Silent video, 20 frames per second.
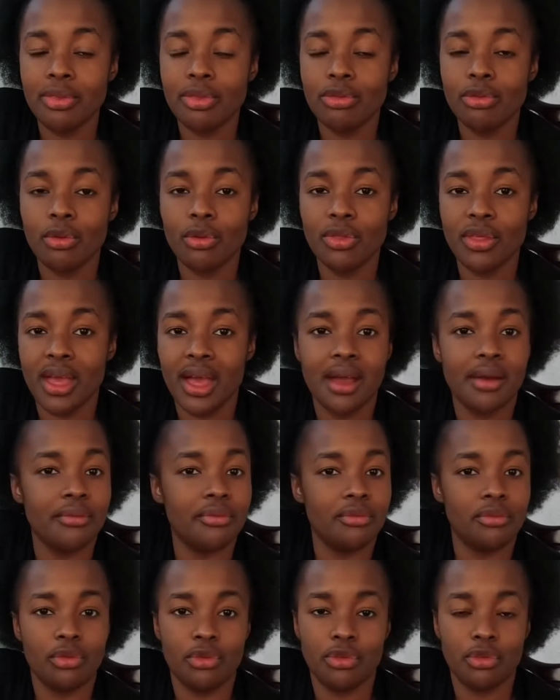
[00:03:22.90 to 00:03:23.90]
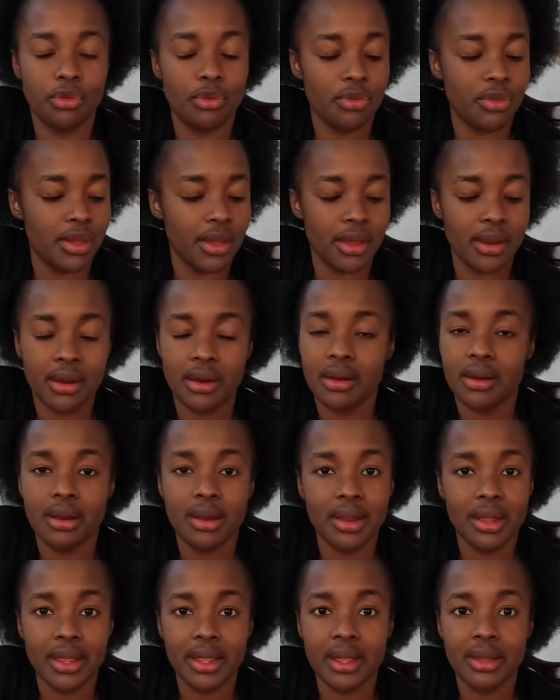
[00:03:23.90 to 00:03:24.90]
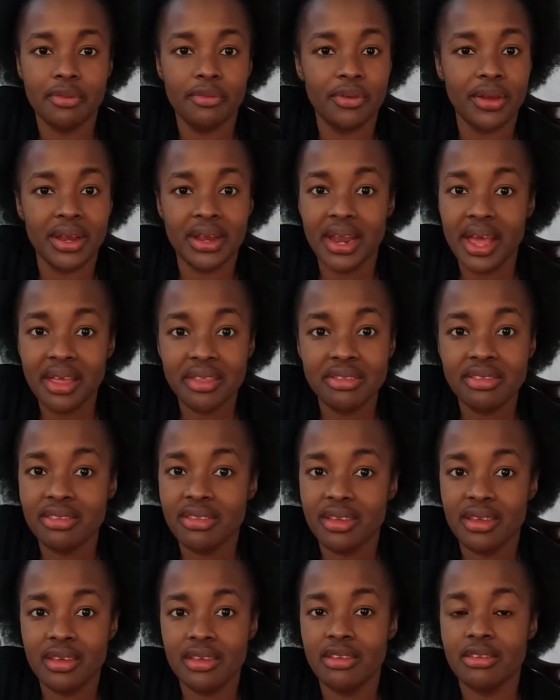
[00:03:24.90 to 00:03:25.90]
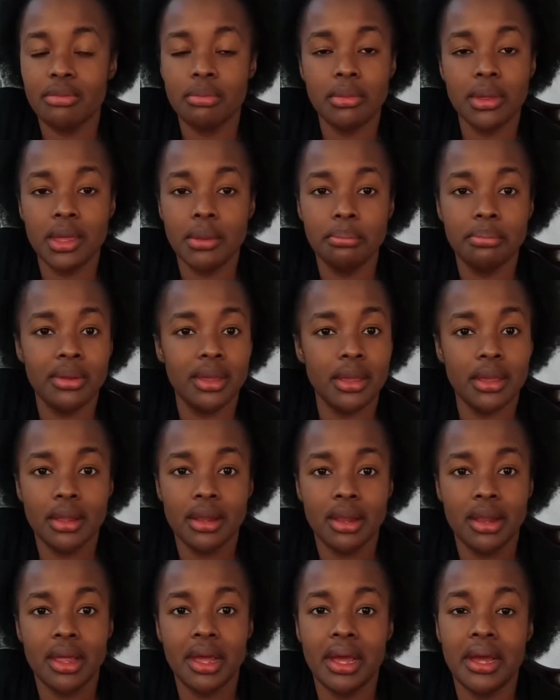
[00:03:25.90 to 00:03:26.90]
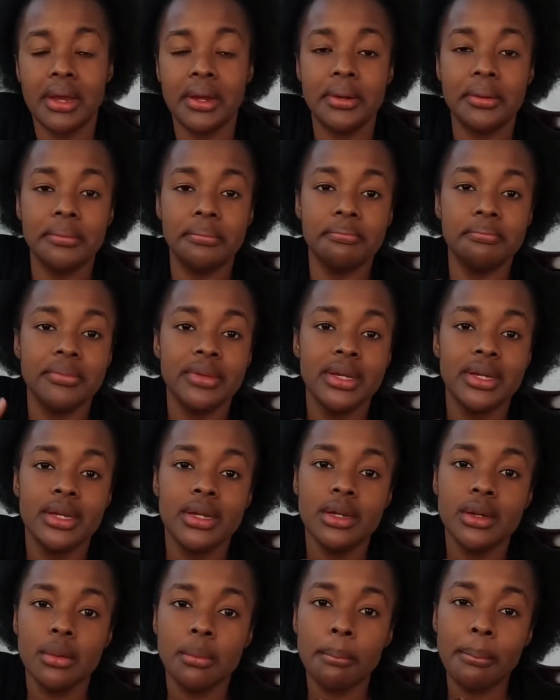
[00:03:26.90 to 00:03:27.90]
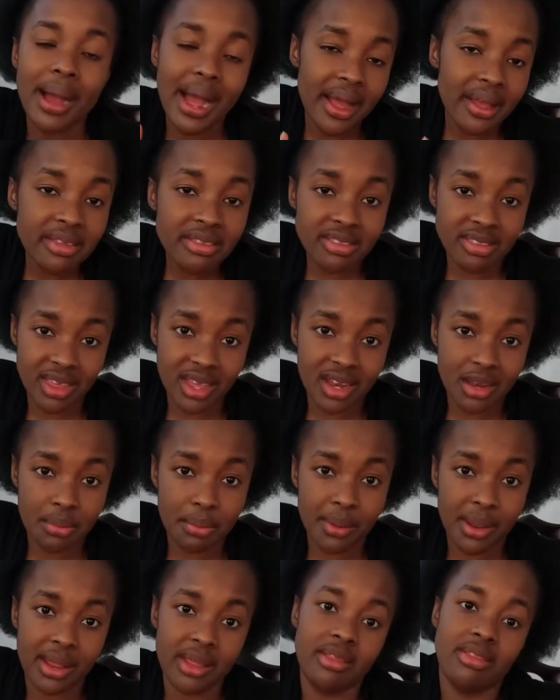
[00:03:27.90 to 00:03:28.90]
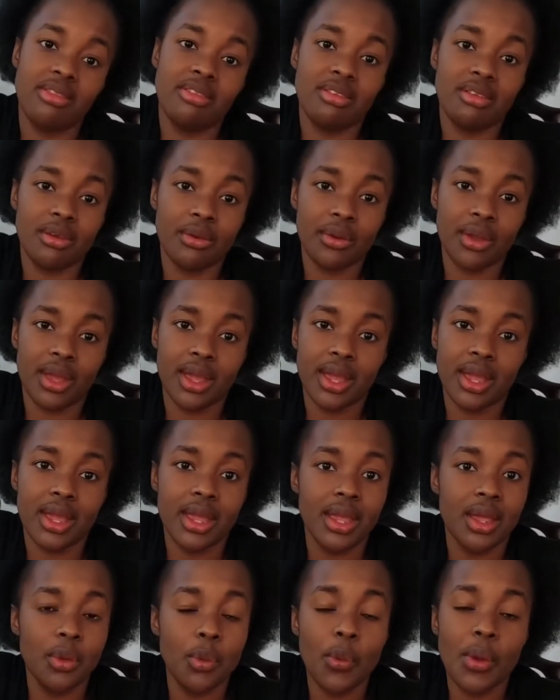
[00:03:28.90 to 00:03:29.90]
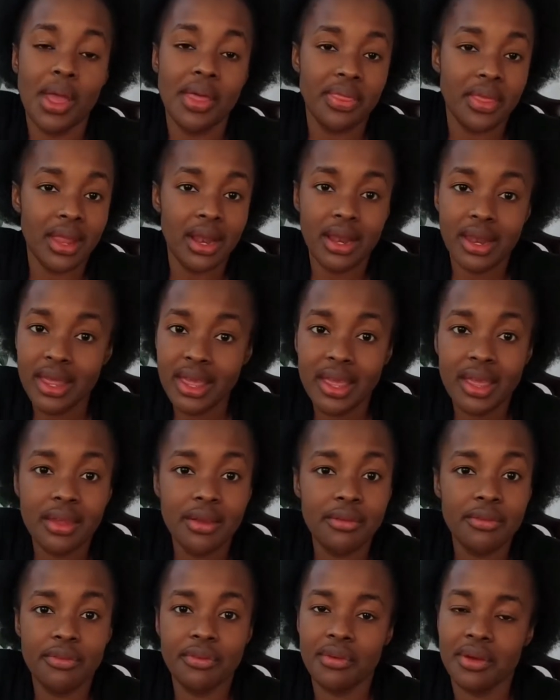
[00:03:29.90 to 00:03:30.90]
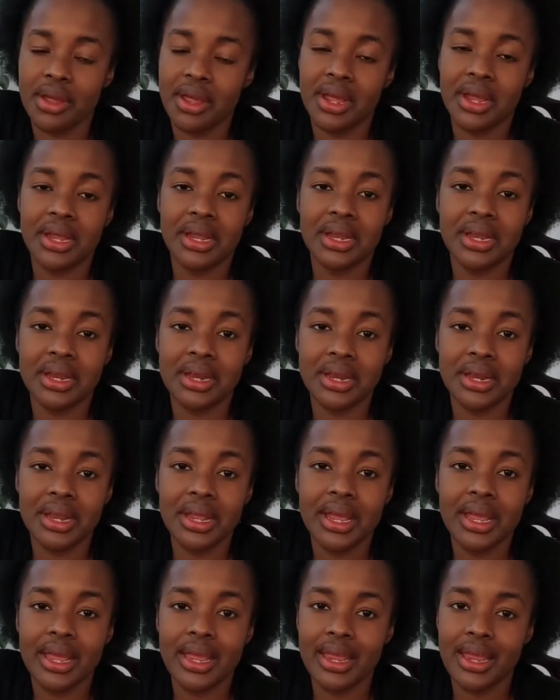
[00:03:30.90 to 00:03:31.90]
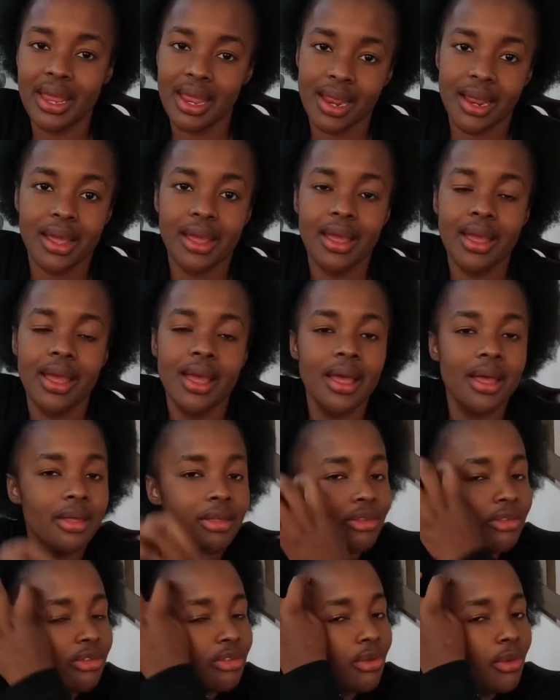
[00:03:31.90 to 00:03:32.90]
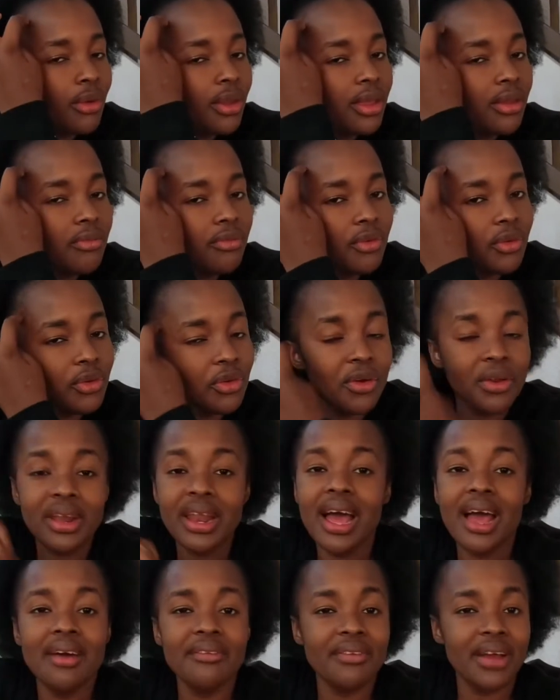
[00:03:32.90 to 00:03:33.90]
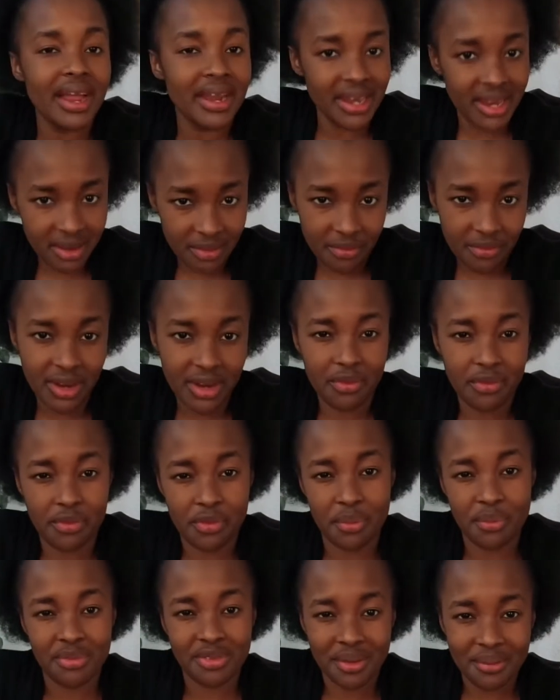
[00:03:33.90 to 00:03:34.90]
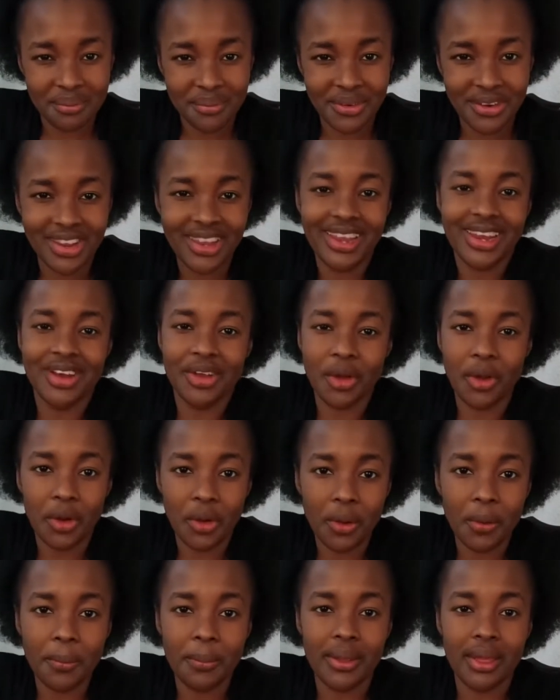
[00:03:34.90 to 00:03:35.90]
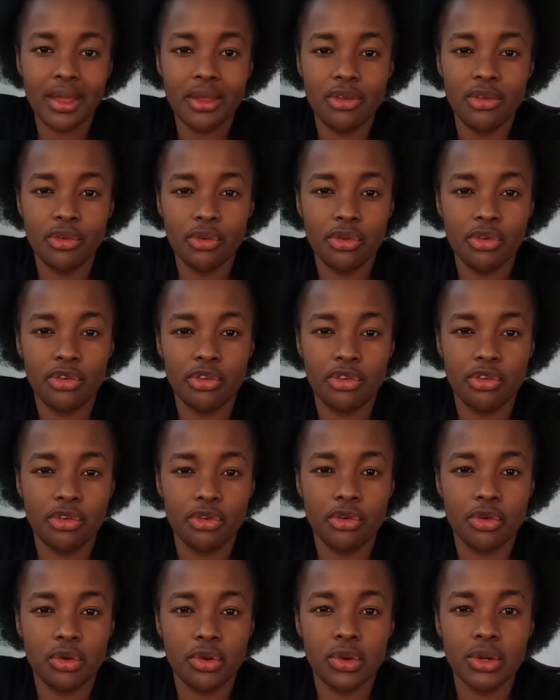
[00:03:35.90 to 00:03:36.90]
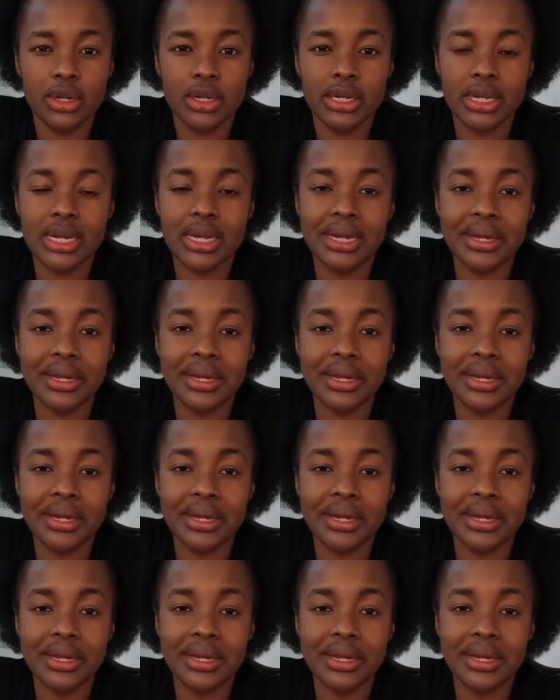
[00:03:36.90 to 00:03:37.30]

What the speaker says: So they have to show their like finances, maybe bank statements, okay, where they live. And yeah, so if you don't have an invite from somebody here in Colombia, you should